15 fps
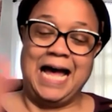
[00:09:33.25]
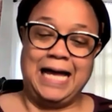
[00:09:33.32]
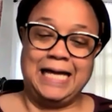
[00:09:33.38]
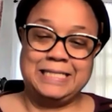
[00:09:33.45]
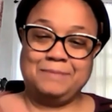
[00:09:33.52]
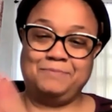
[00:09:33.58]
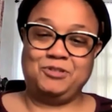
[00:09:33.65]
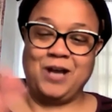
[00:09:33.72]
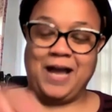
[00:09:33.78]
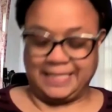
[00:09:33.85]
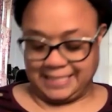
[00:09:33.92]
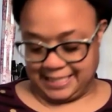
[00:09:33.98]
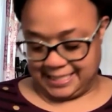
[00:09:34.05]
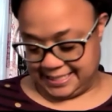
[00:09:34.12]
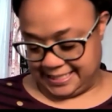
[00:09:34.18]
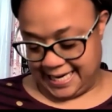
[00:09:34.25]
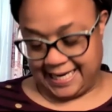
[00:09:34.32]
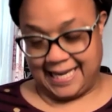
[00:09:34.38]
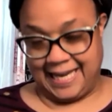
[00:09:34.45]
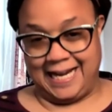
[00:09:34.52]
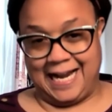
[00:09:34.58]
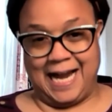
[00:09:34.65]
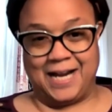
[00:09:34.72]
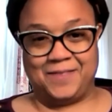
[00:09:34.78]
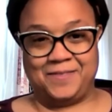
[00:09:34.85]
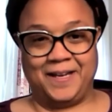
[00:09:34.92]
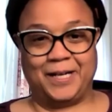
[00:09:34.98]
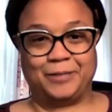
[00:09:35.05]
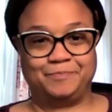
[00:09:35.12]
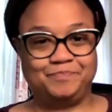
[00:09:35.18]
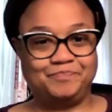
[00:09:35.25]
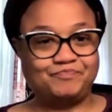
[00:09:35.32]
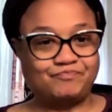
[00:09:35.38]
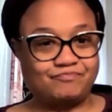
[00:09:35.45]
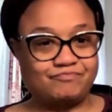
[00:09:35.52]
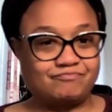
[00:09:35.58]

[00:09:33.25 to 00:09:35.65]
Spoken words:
I subtracted a decade out of there.